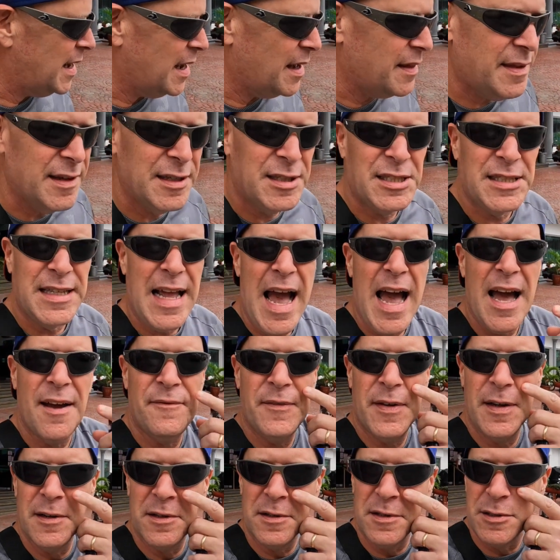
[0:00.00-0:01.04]
yeah, the
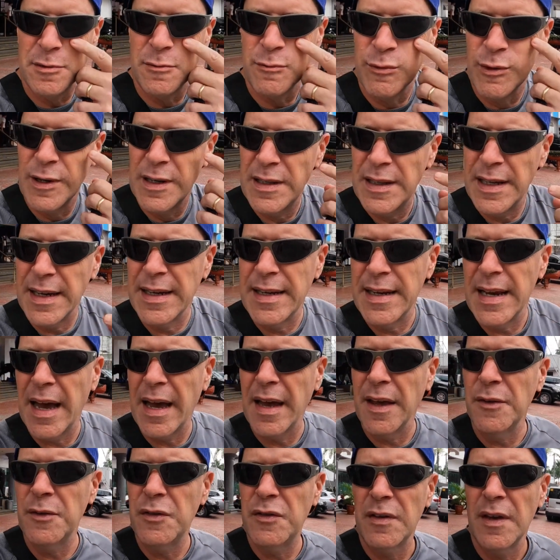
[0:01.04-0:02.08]
staff here is really
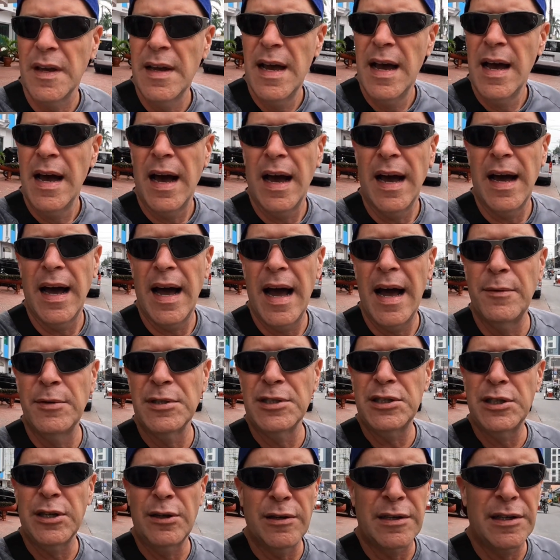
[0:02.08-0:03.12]
nice. I
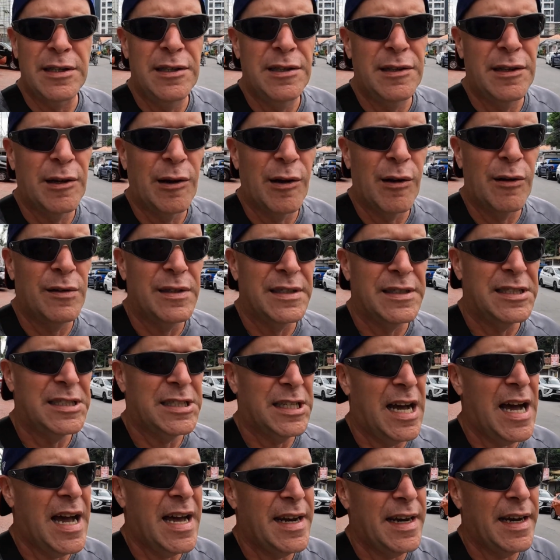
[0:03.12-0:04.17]
was talking to the girl
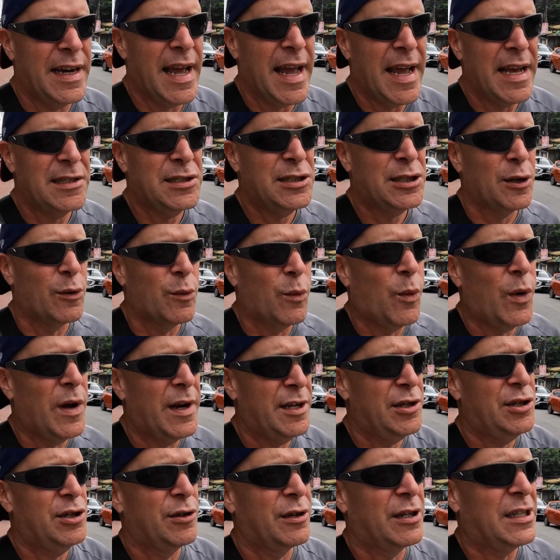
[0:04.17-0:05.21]
inside and I asked her, what
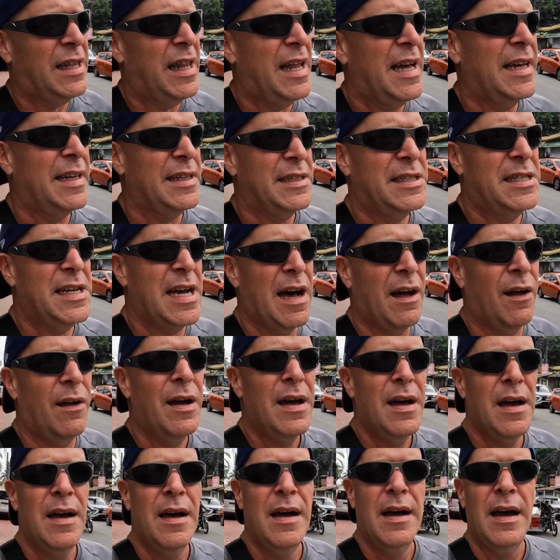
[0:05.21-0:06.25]
is your clientele?
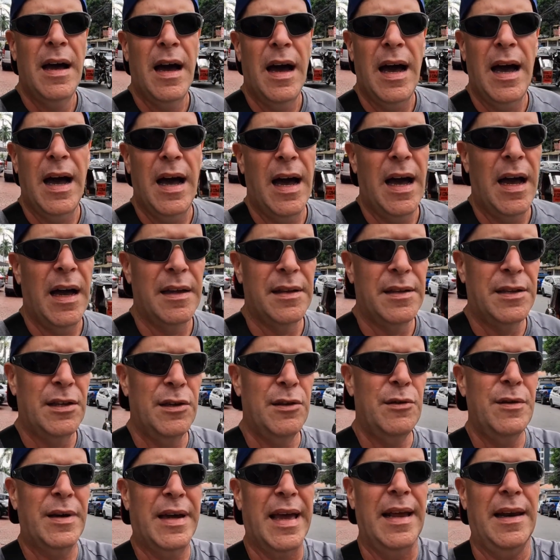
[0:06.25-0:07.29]
Do
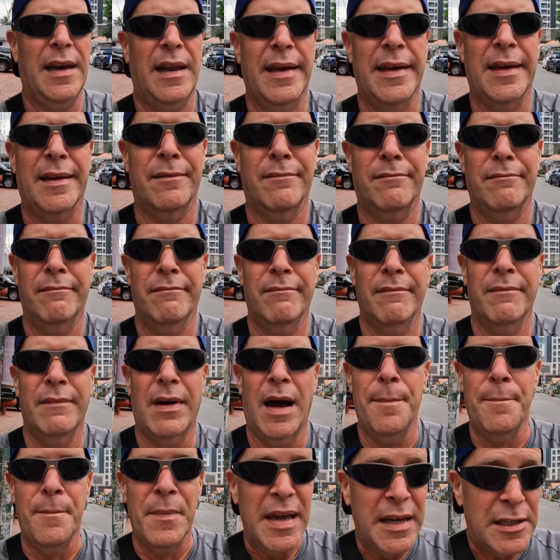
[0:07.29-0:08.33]
you get like
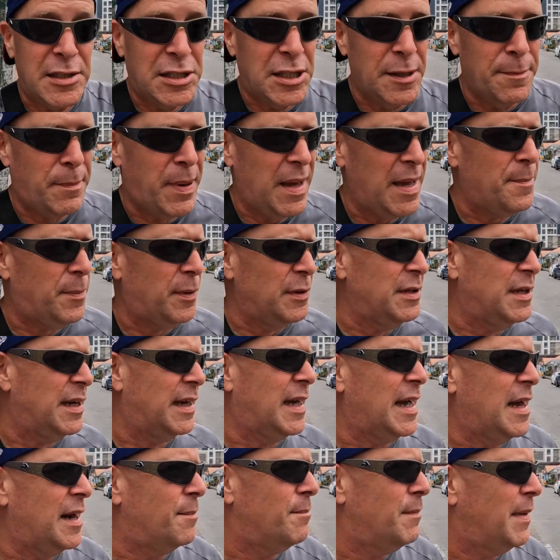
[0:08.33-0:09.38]
a mix of people? You
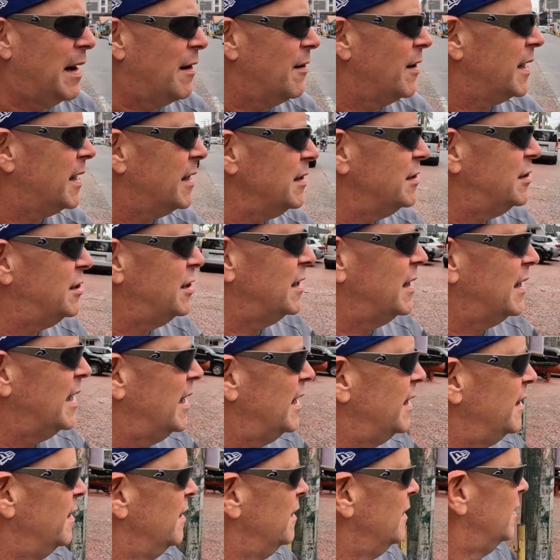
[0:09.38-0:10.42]
get Americans, you
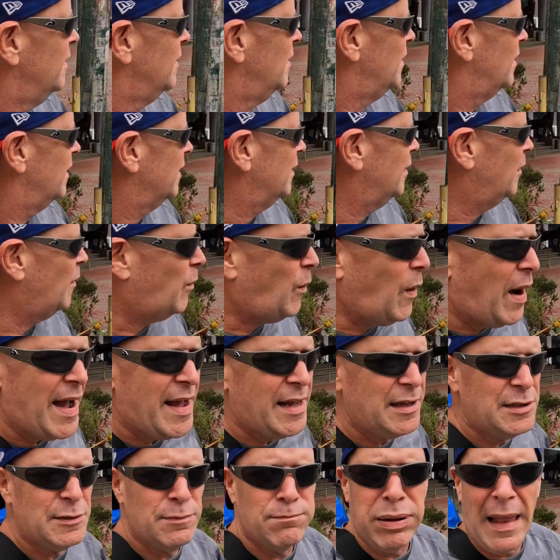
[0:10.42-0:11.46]
get
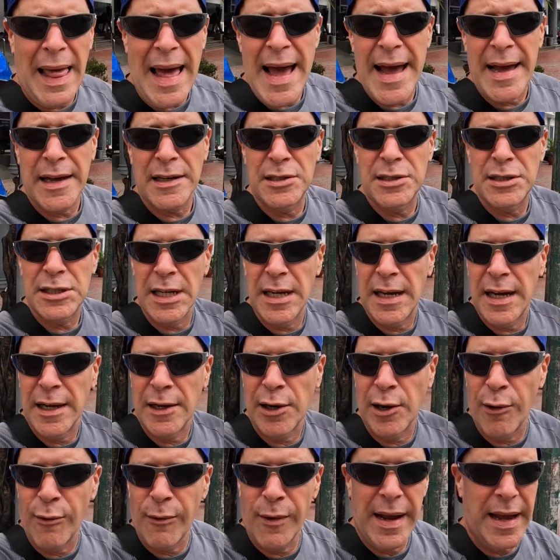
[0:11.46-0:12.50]
whites, blacks,
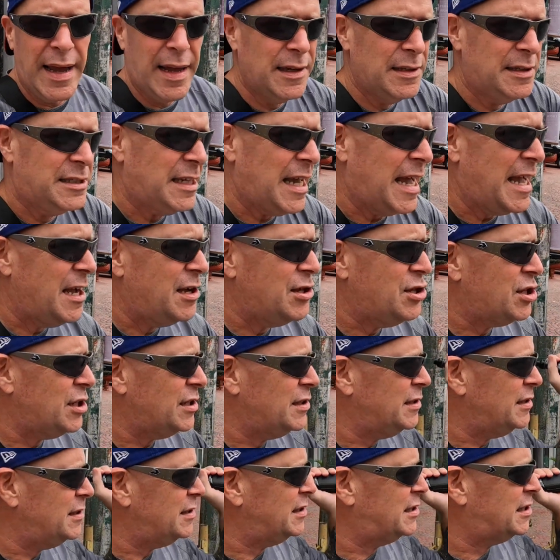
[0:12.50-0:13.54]
Koreans,
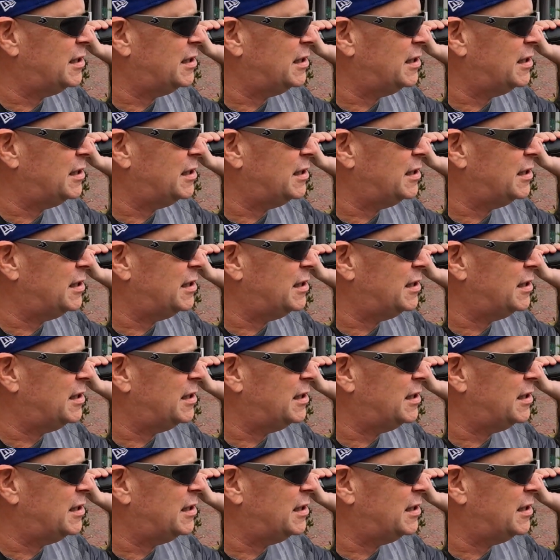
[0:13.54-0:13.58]
Asians,